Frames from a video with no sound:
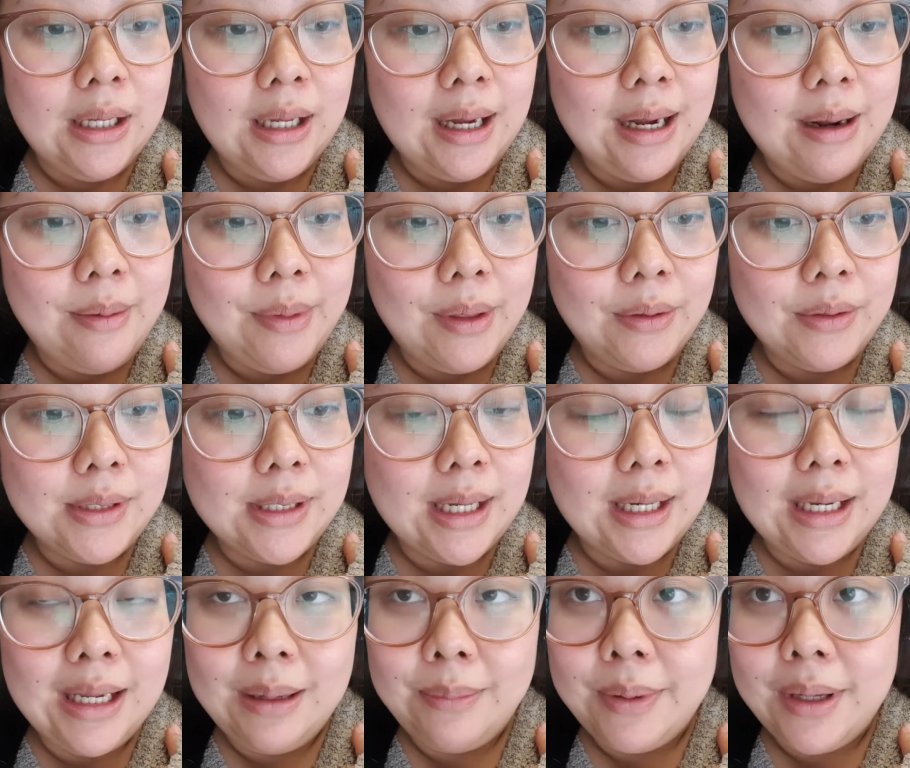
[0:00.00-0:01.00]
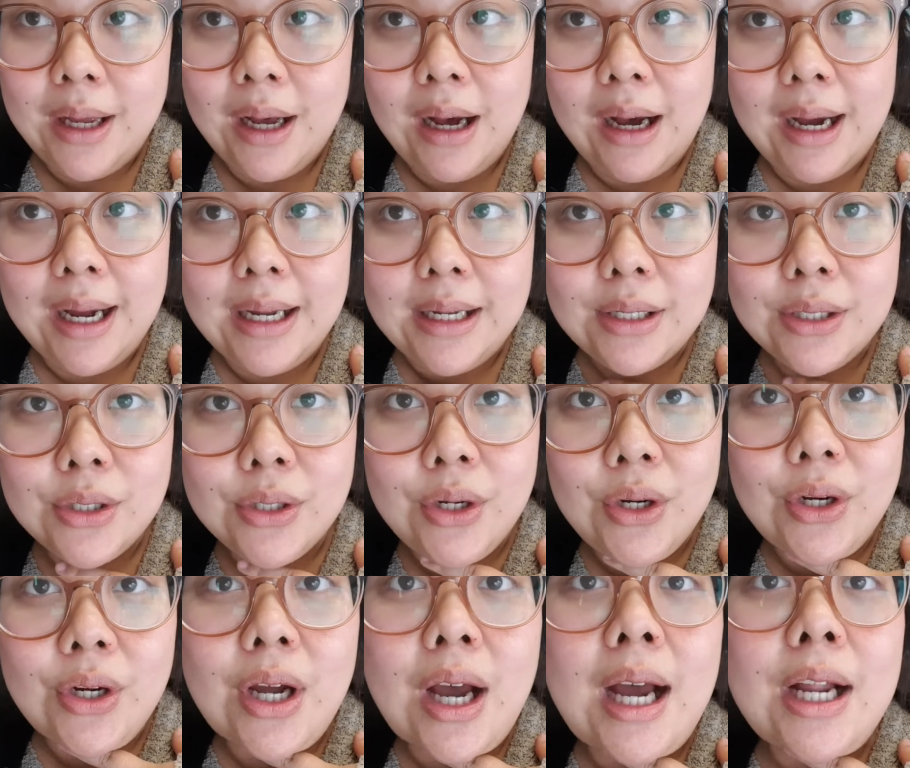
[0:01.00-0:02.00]
that was getting a bit high.
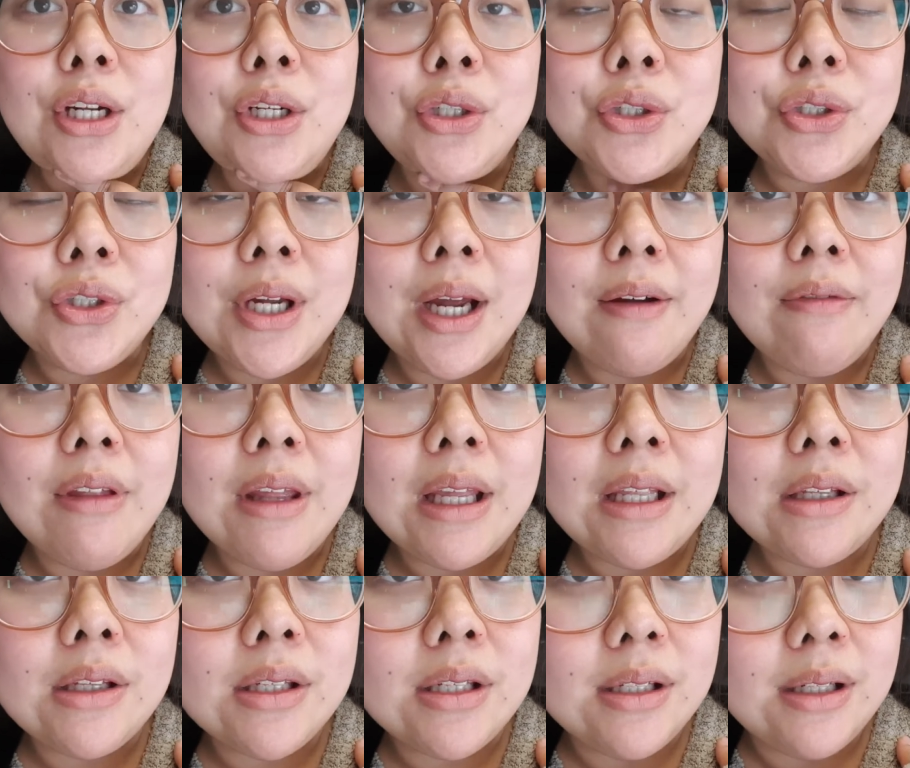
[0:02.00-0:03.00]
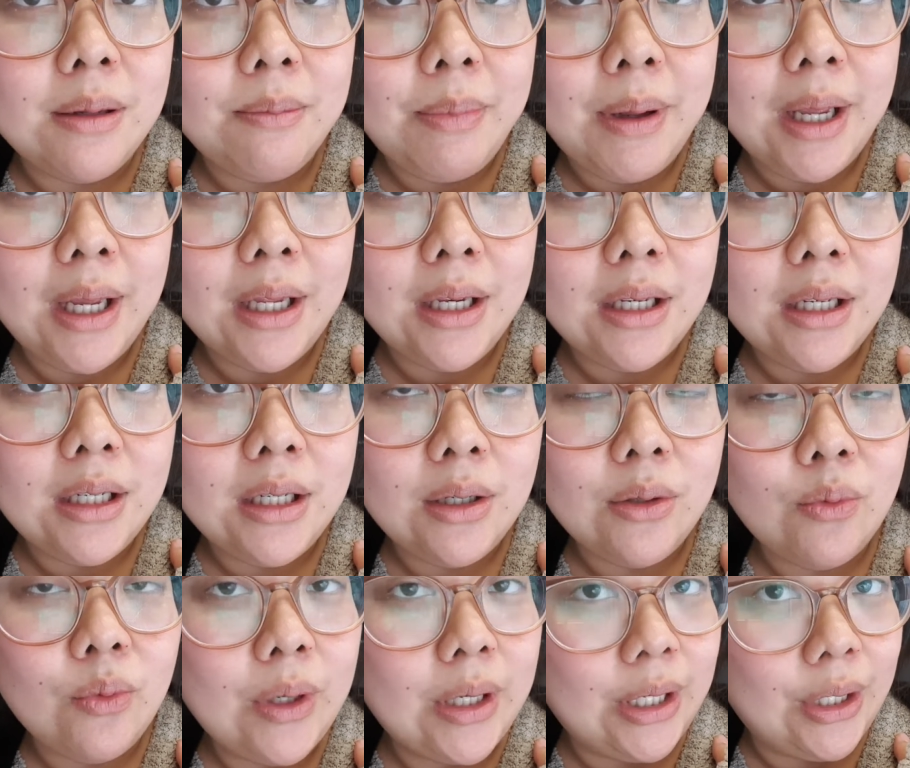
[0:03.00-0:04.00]
So I do have the insulin pen
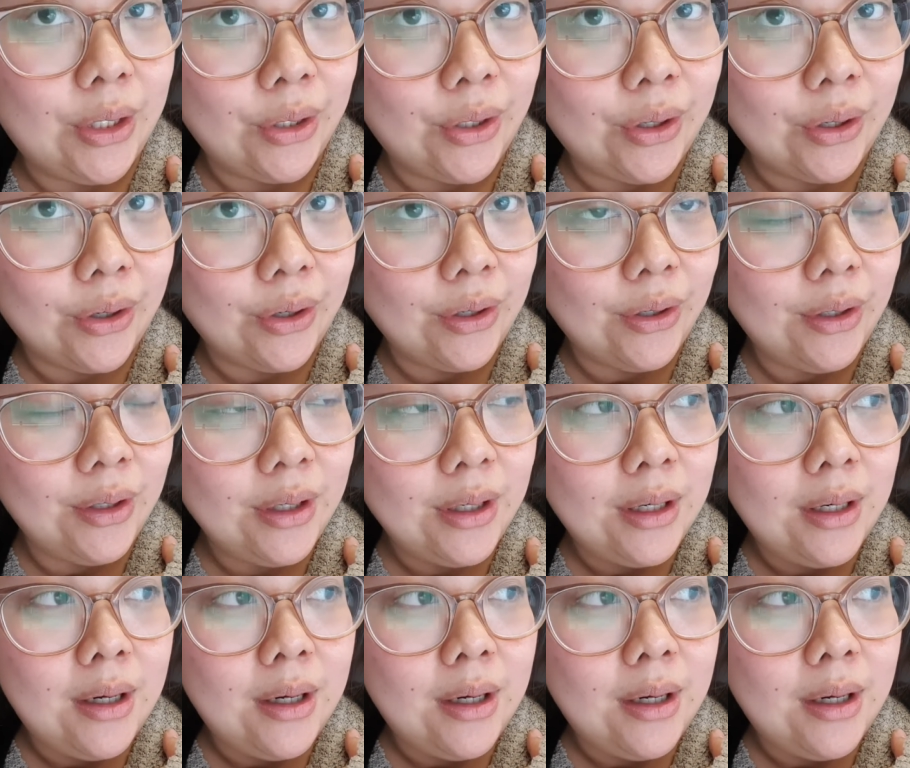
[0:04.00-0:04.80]
ready to go.